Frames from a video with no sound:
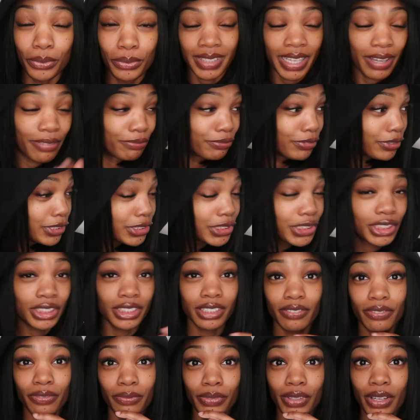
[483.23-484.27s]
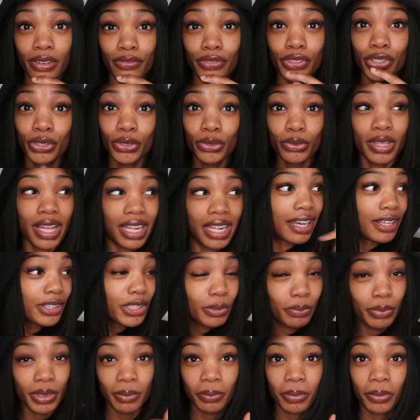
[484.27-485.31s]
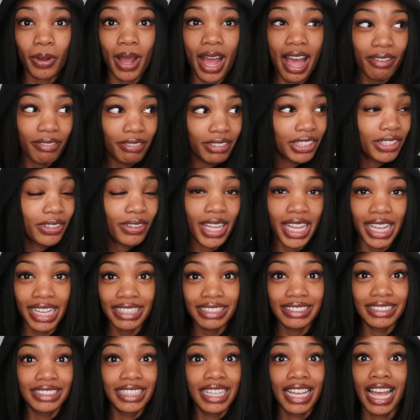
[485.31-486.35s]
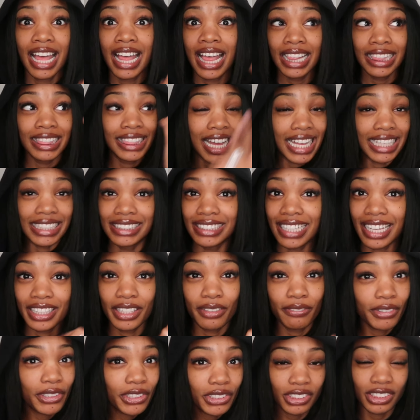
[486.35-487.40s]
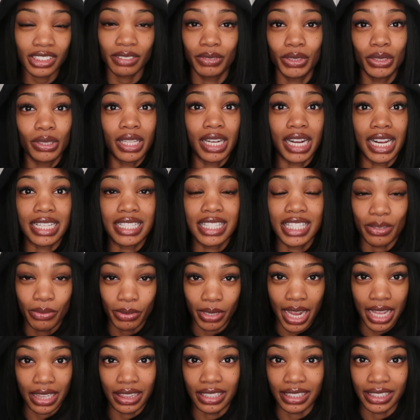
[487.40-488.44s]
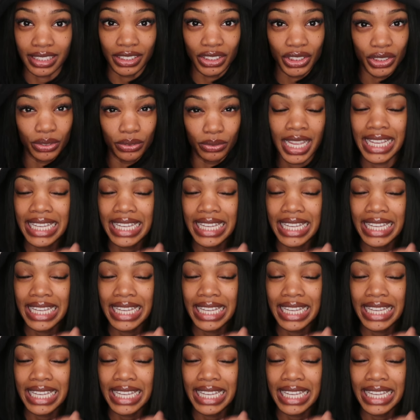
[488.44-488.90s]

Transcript: That version of, of you other people have in their heads, that's not the version of you that I see when I look at you.